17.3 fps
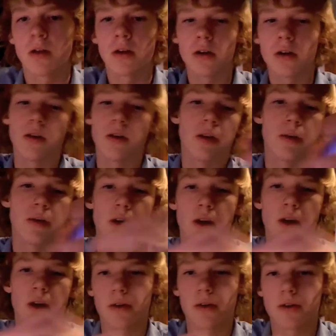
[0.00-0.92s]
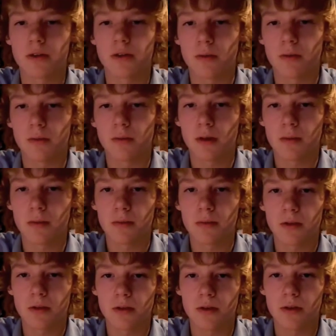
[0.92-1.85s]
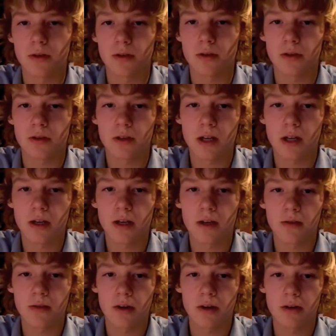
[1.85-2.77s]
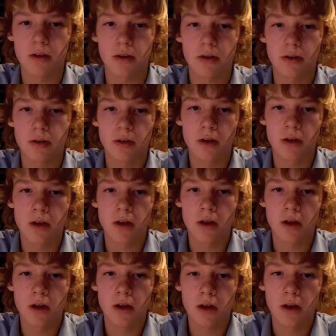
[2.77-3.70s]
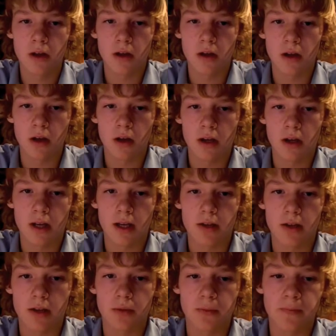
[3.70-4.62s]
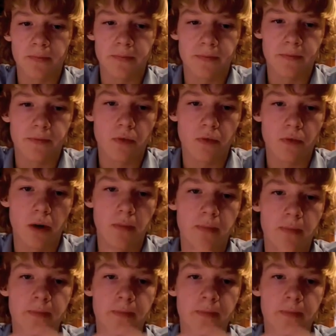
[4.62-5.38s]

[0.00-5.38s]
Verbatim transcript: oh, there we go, iTunes popped up just as I said. Right, so cancel. Right,